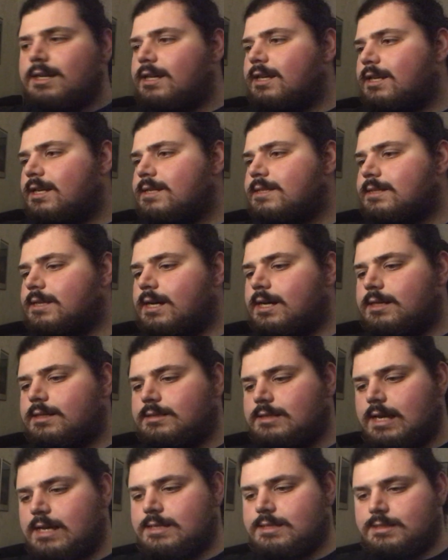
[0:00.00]
is not
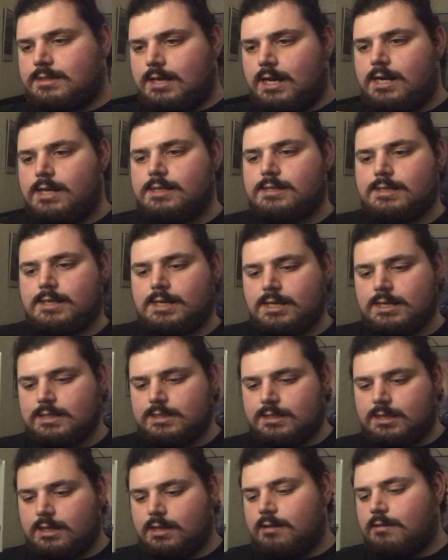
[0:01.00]
as nice as
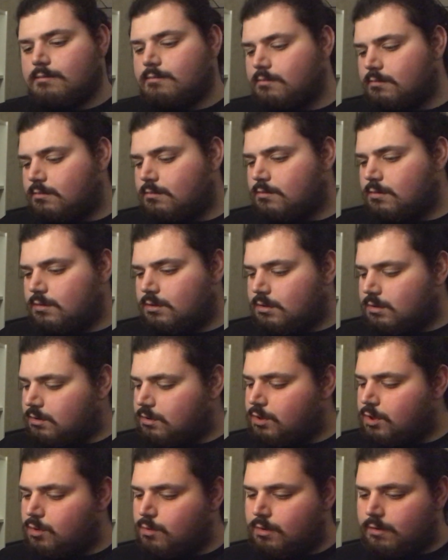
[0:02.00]
the
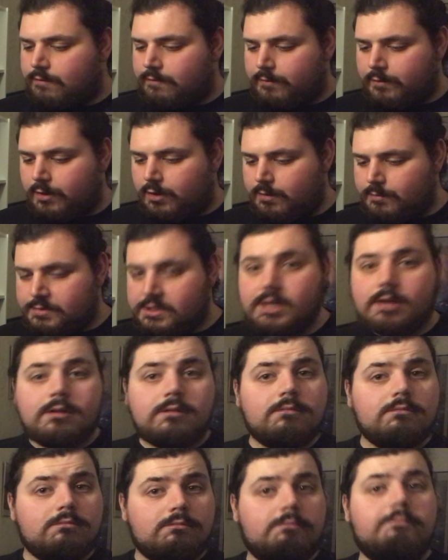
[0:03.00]
newer films,
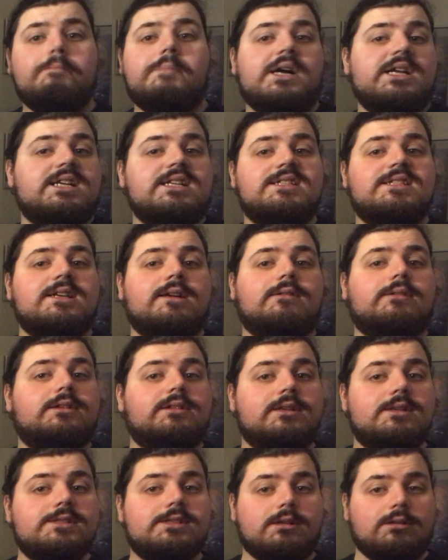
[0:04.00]
but it
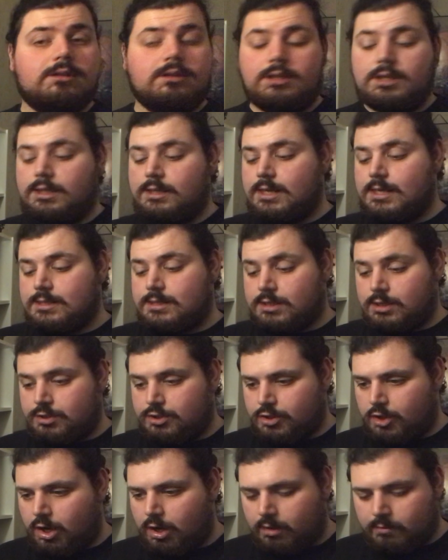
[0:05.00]
certainly does the
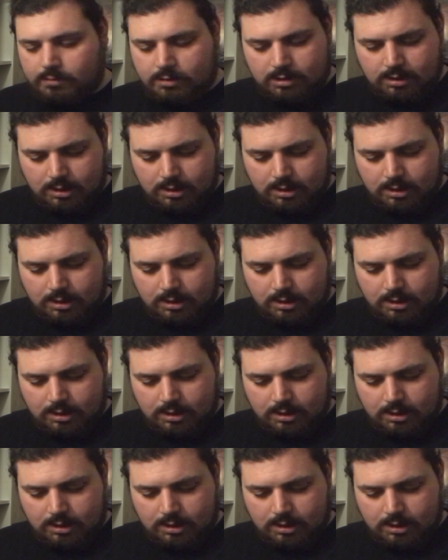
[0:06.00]
job.